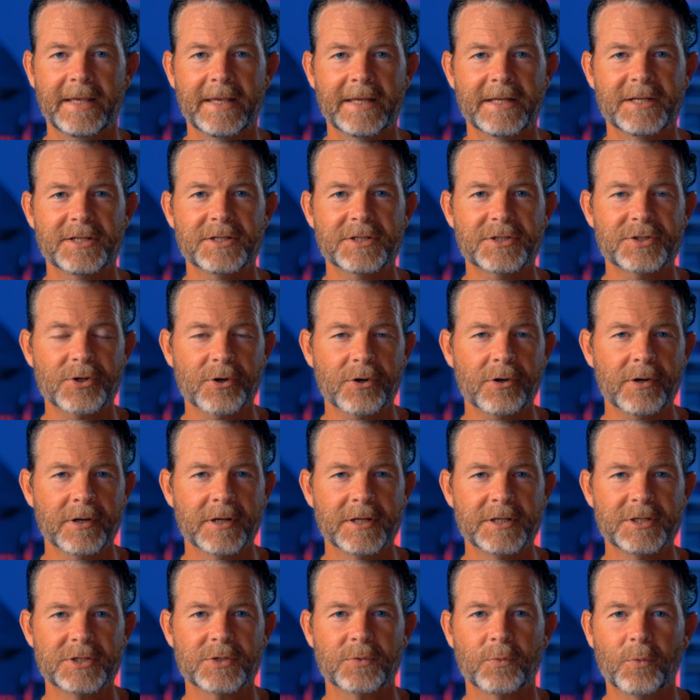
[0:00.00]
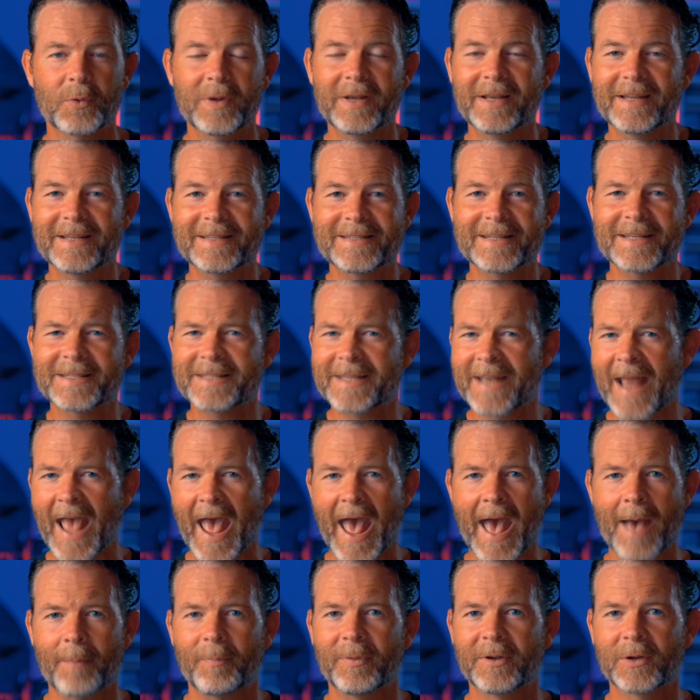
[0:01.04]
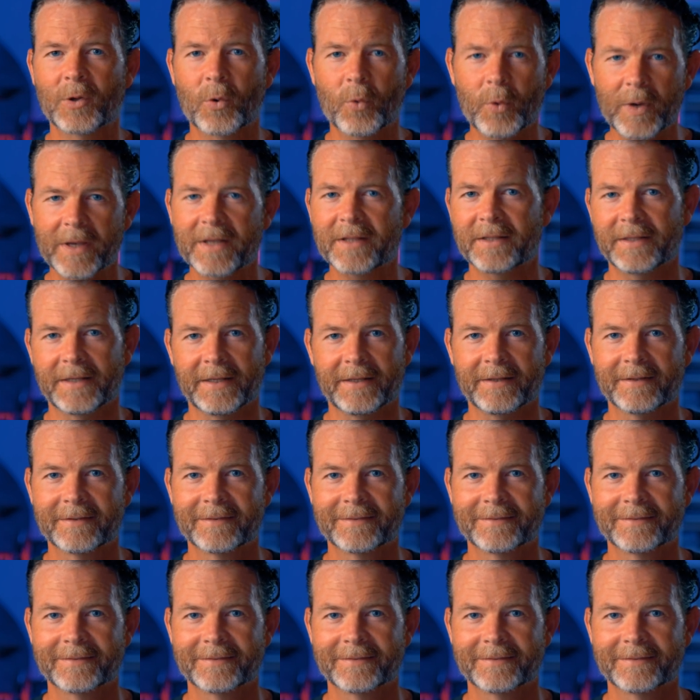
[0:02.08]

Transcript: and get discouraged when it doesn't happen quickly.